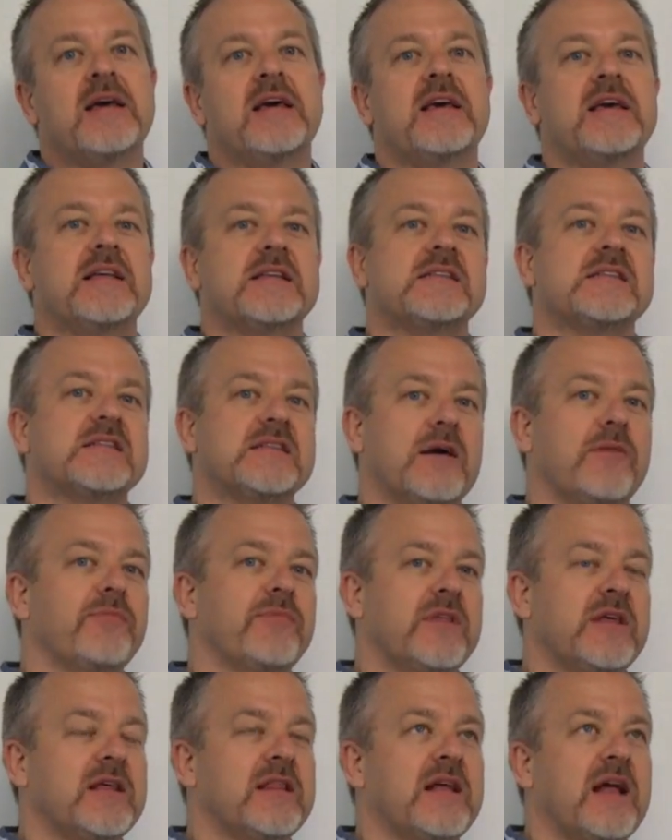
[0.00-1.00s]
It's
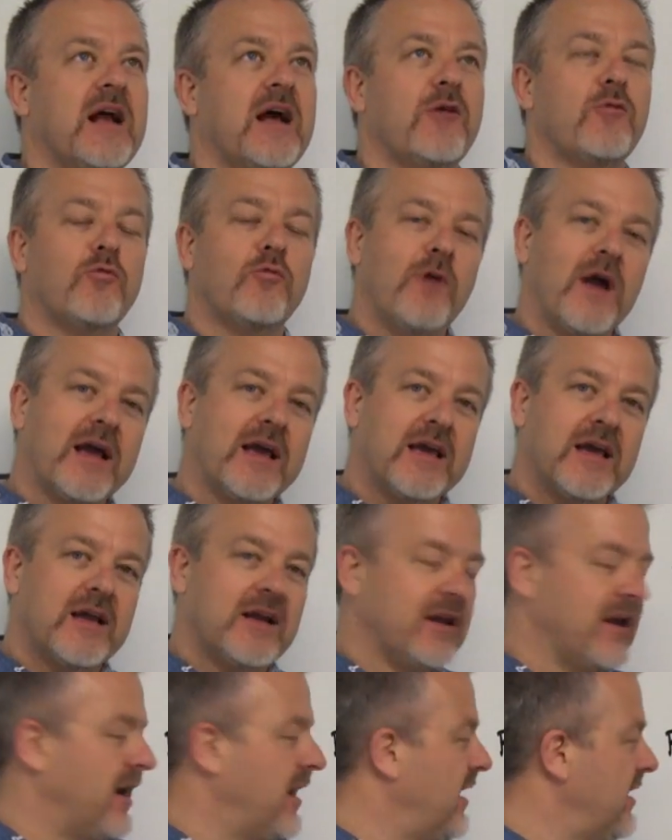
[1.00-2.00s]
something that I
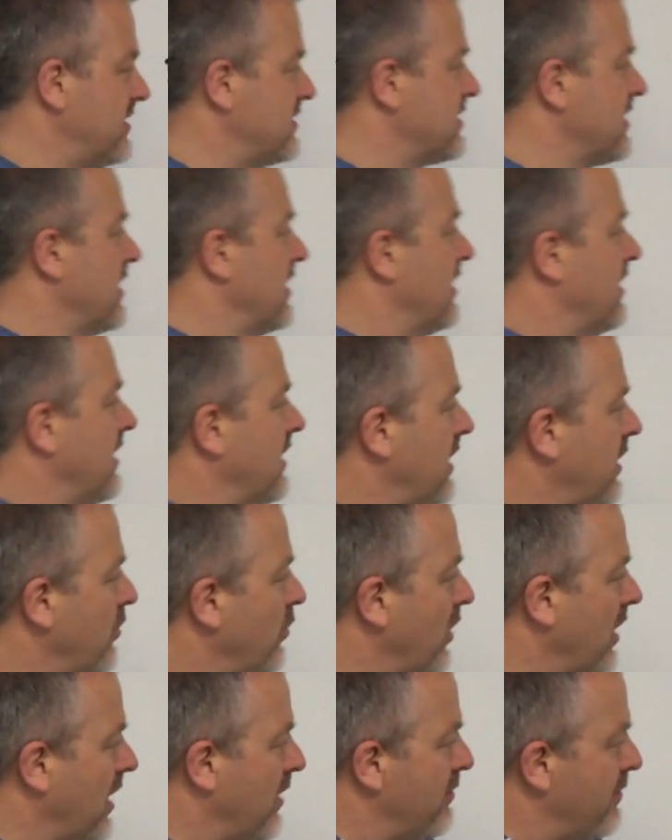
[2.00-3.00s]
recognize. And
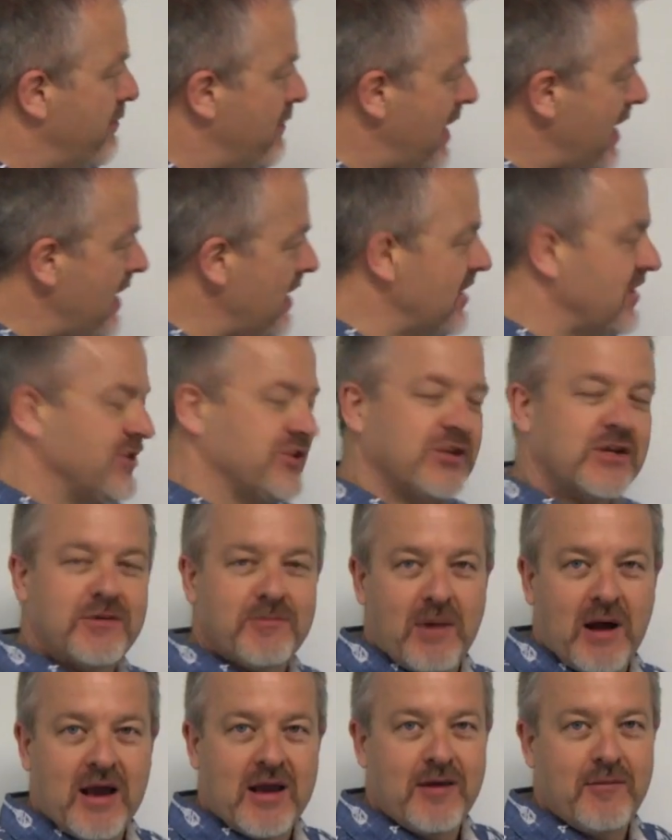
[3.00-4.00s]
when I'm managing
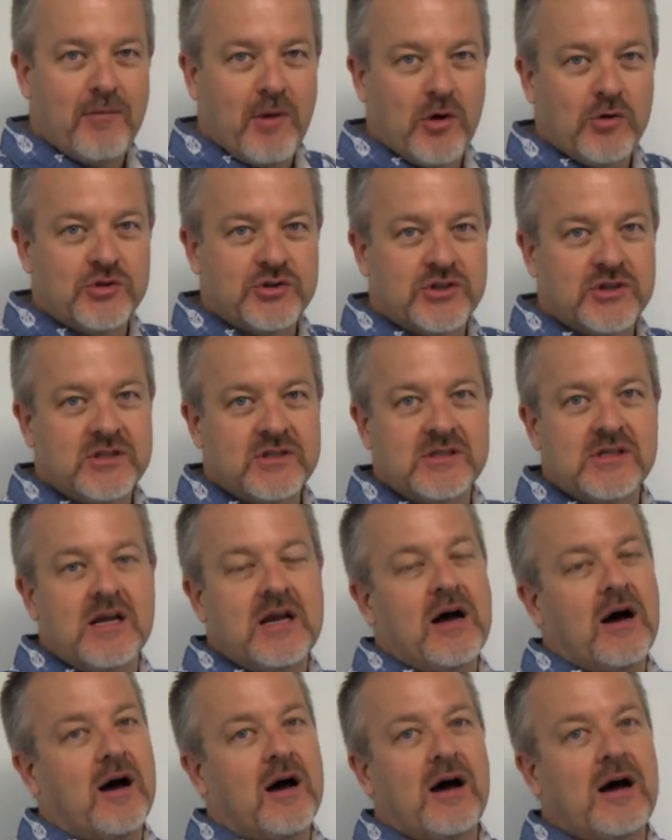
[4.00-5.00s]
my emotion,
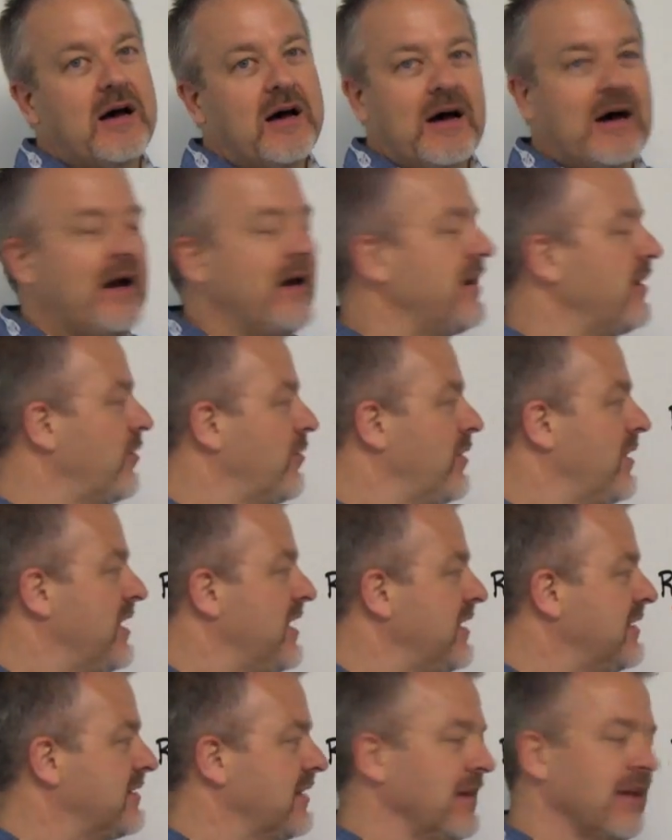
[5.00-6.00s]
I don't
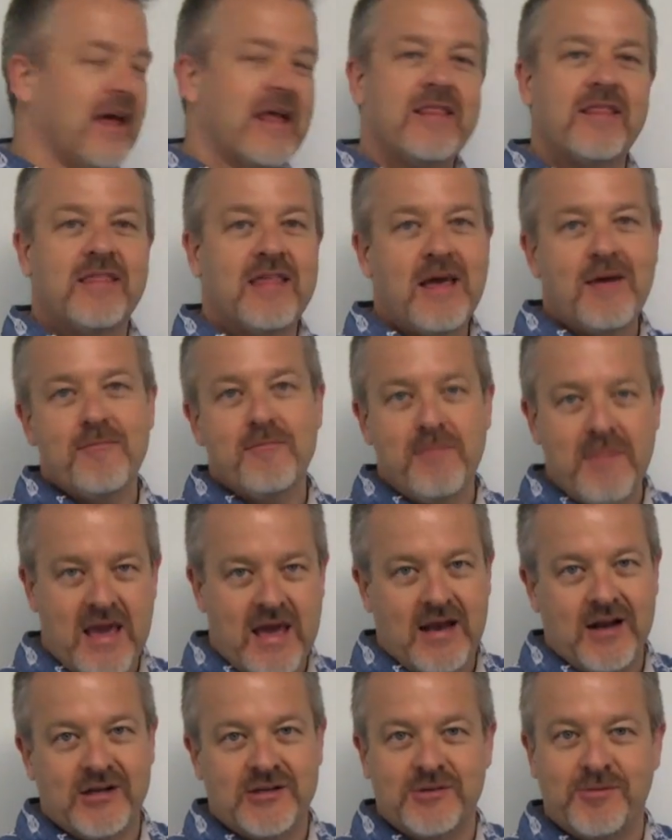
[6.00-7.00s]
need to let them
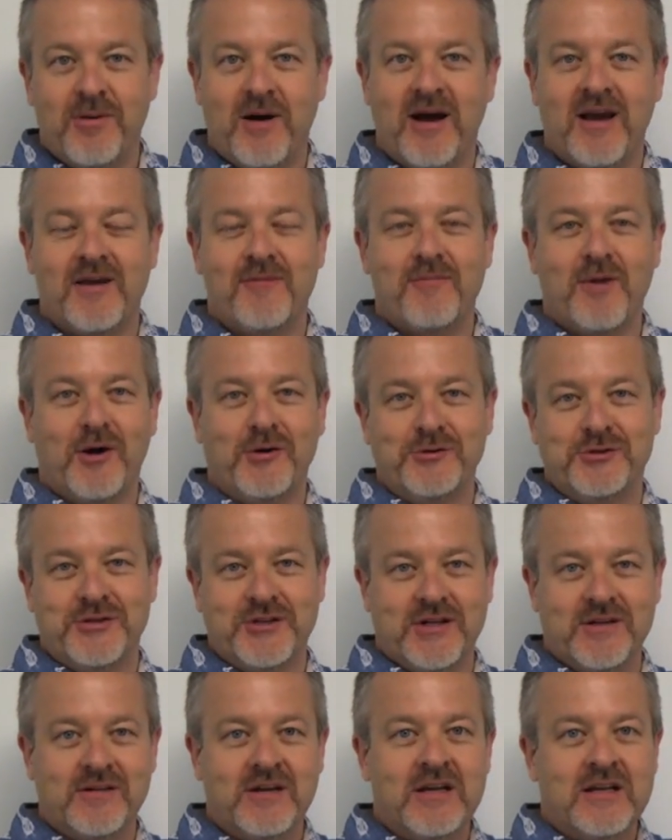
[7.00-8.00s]
manage my
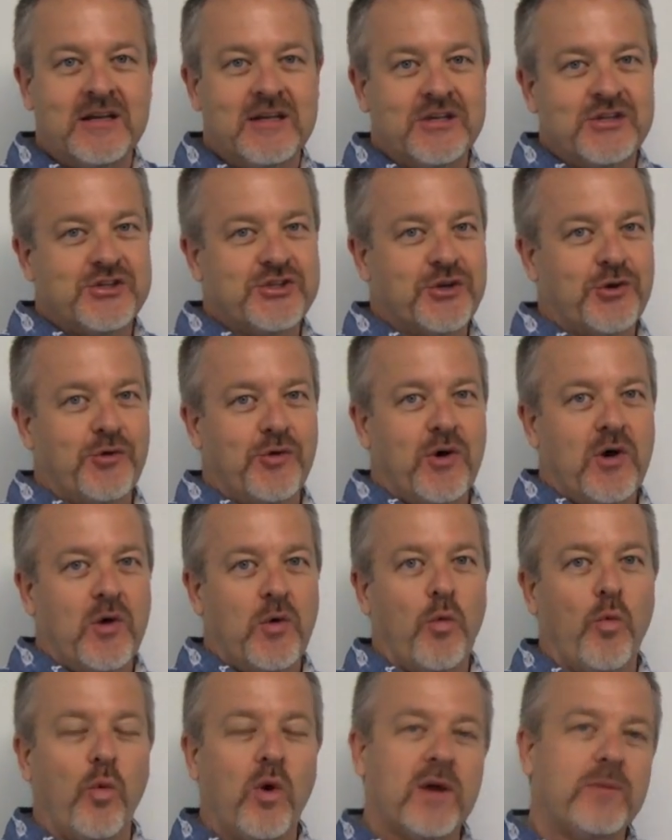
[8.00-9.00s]
emotion. So
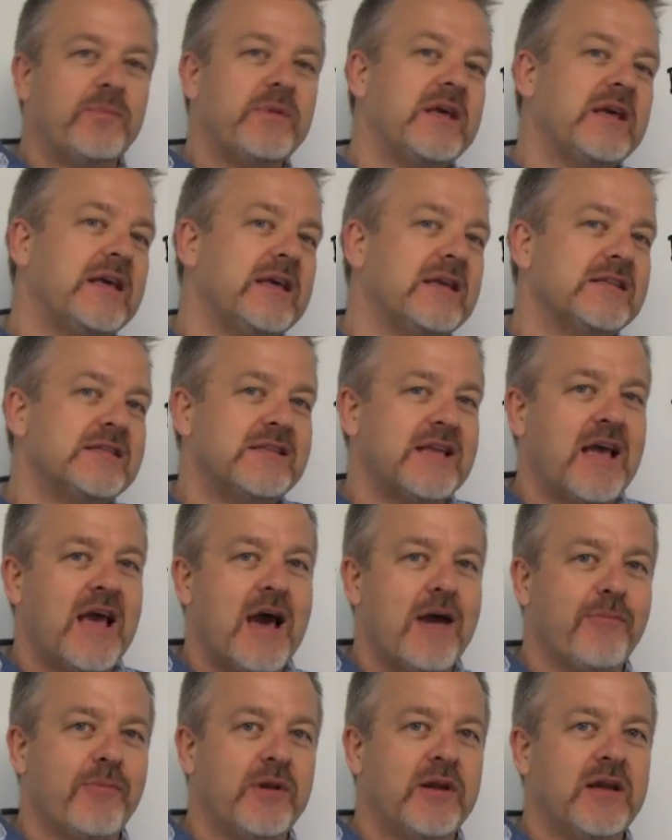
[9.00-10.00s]
what begins to
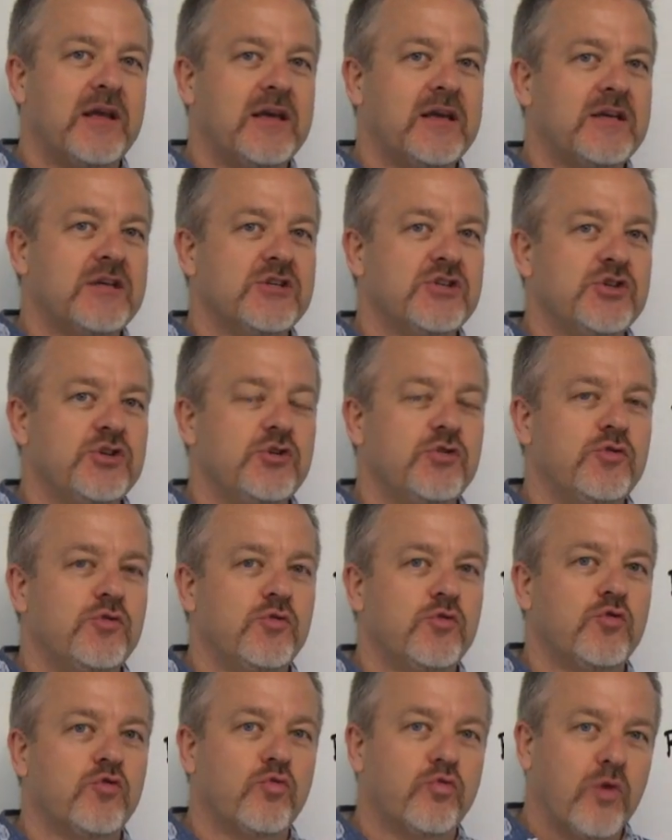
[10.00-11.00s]
happen is you
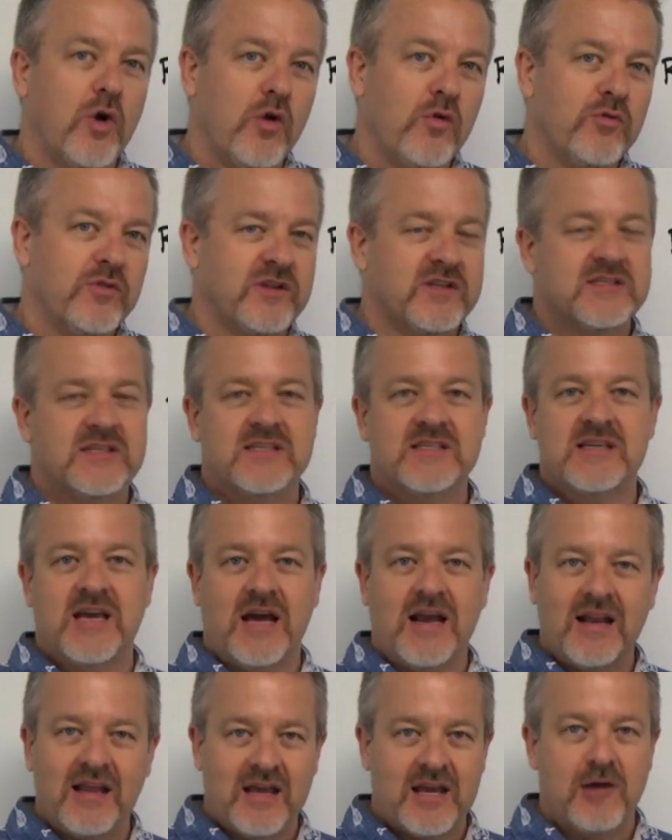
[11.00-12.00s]
grow this. It's
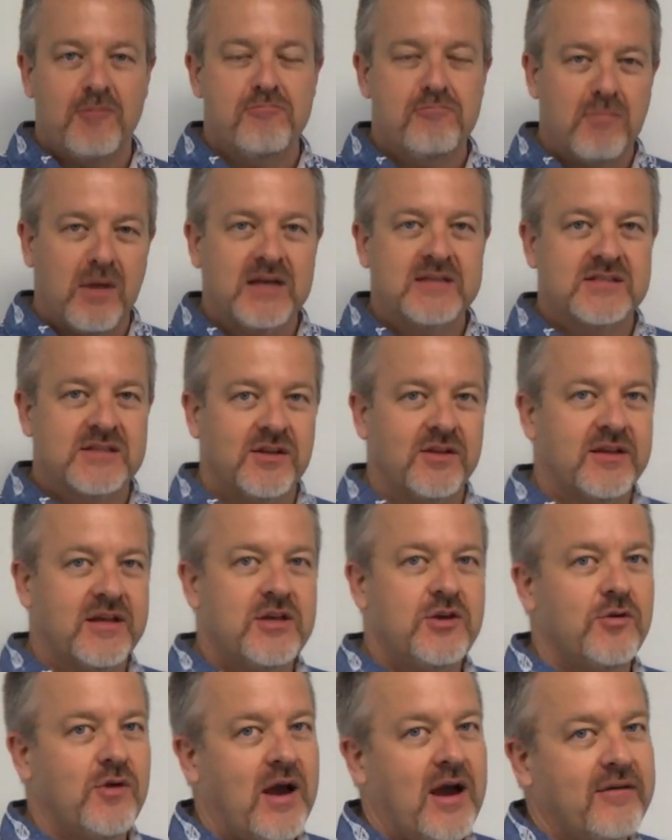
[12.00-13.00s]
kind of like a muscle that
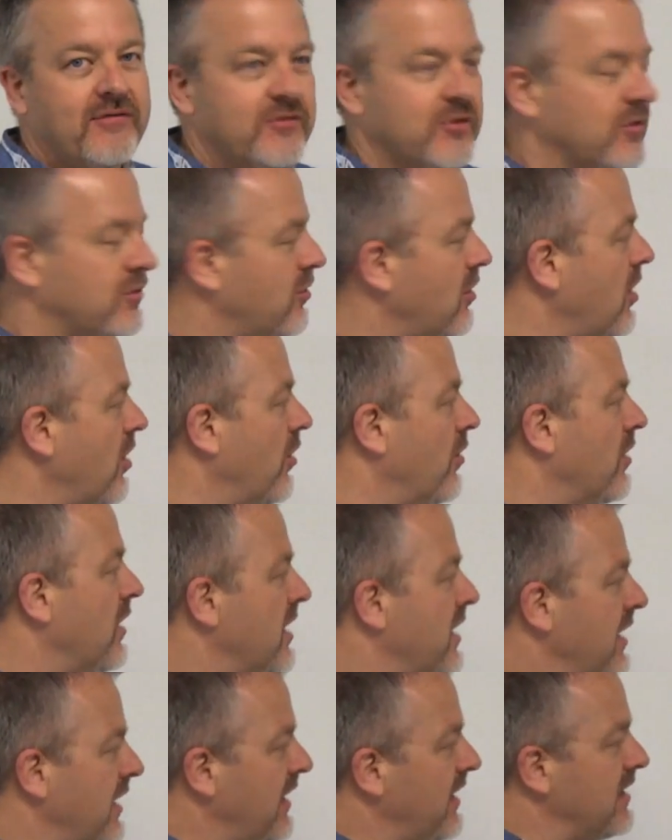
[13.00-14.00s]
you have to grow,
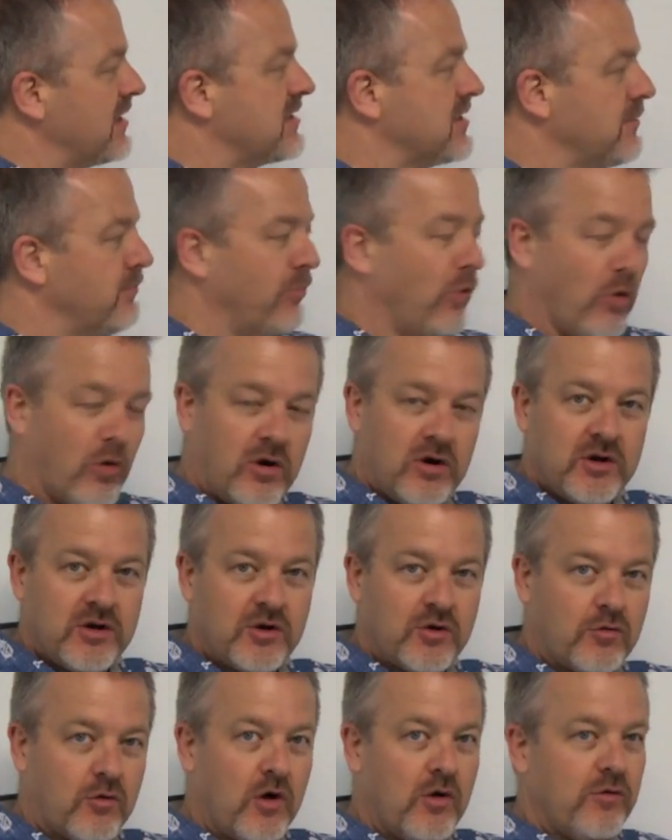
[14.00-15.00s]
and it's important to
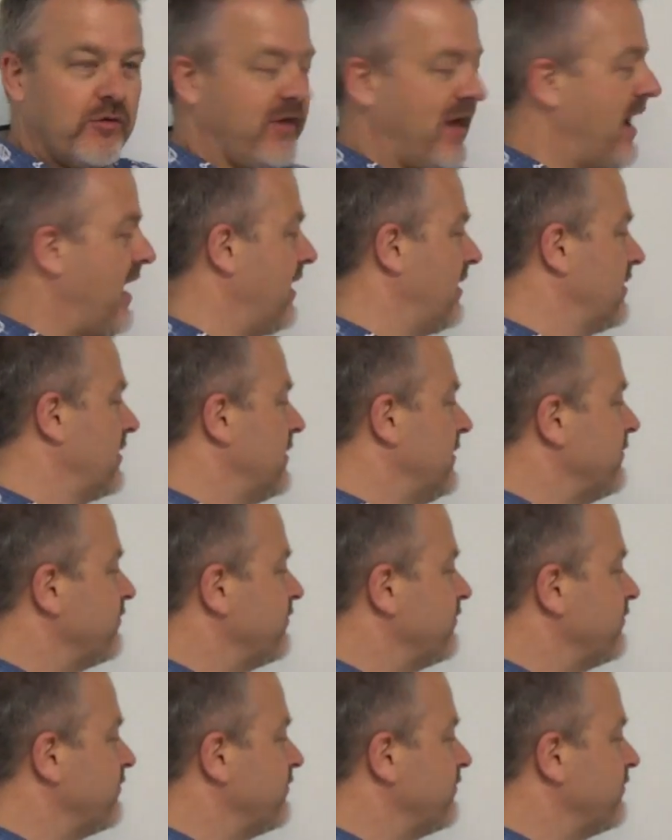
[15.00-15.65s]
grow that.